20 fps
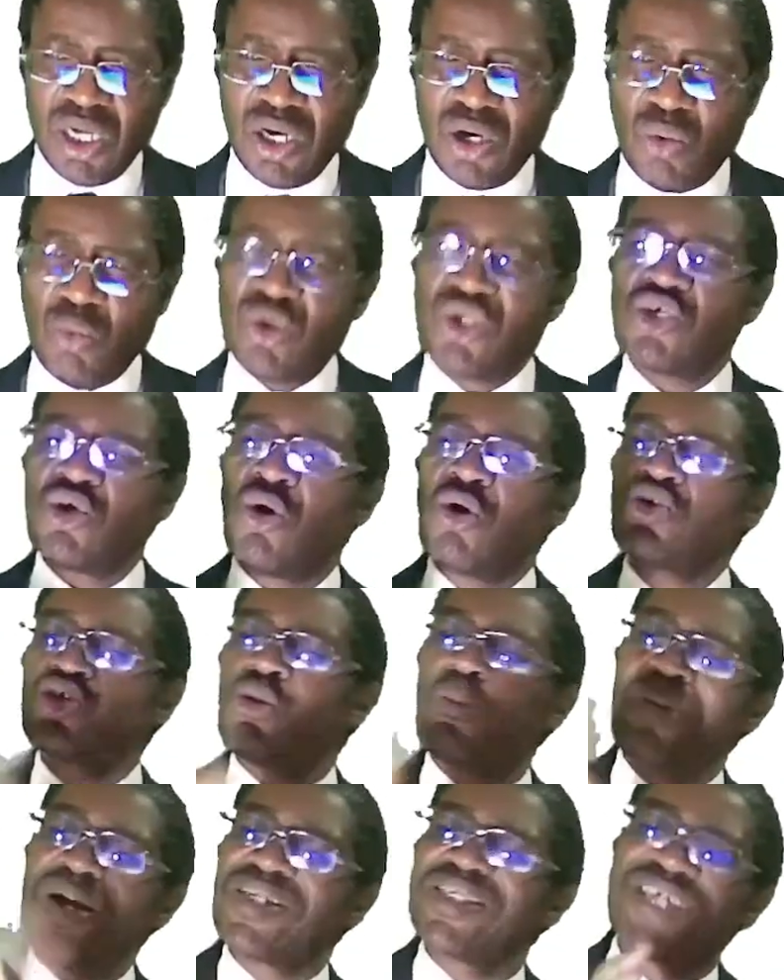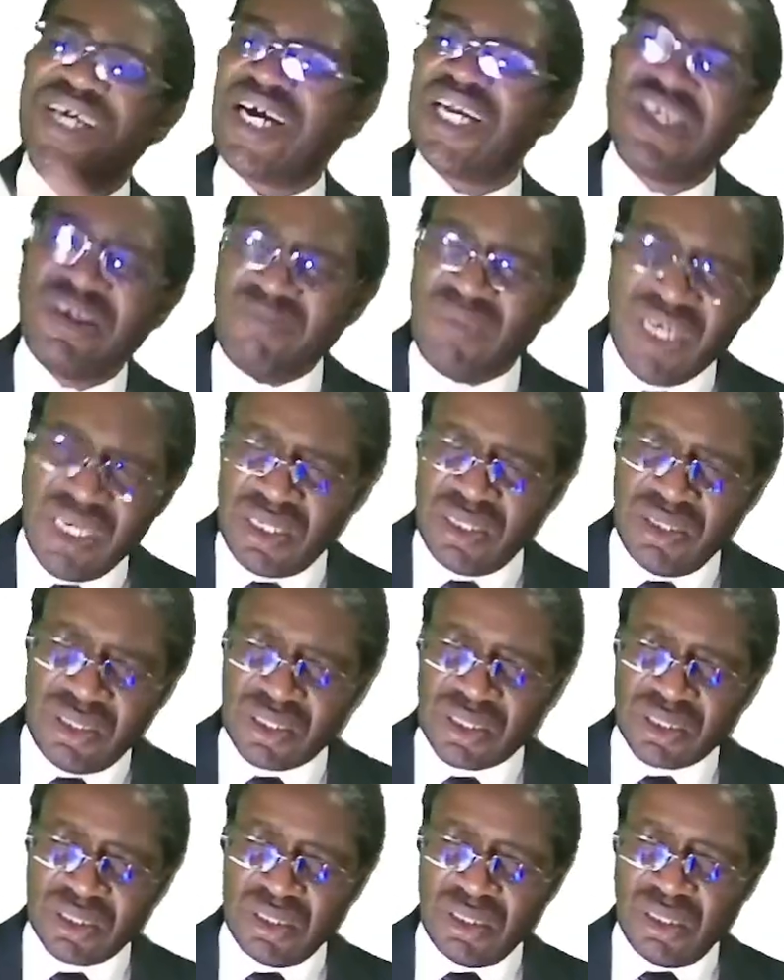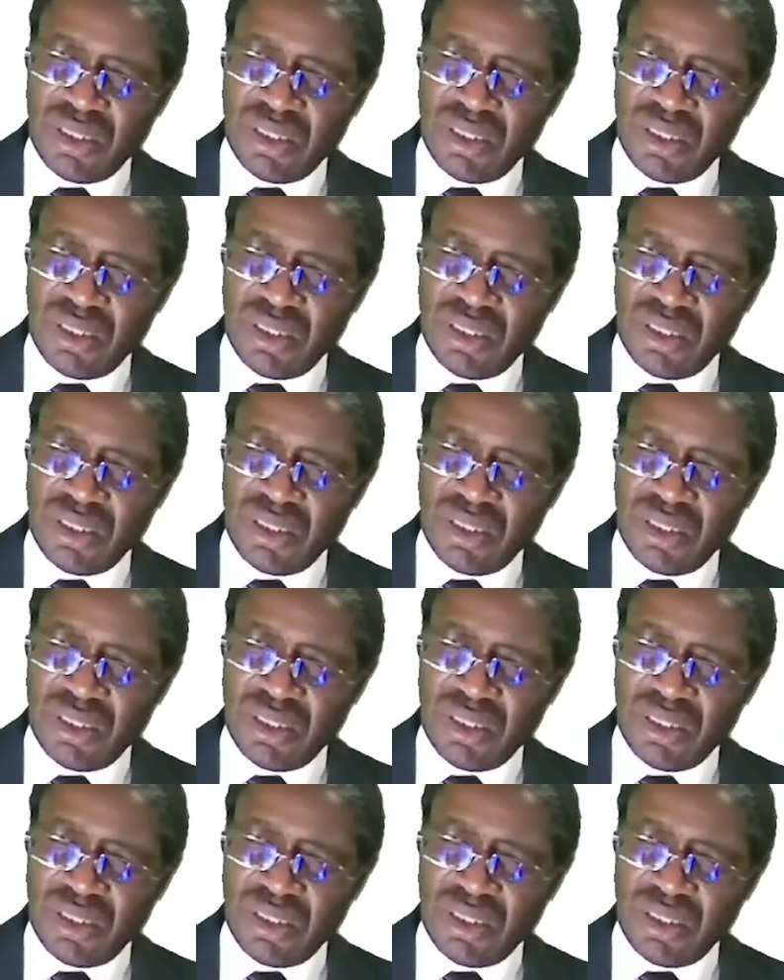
which automatically means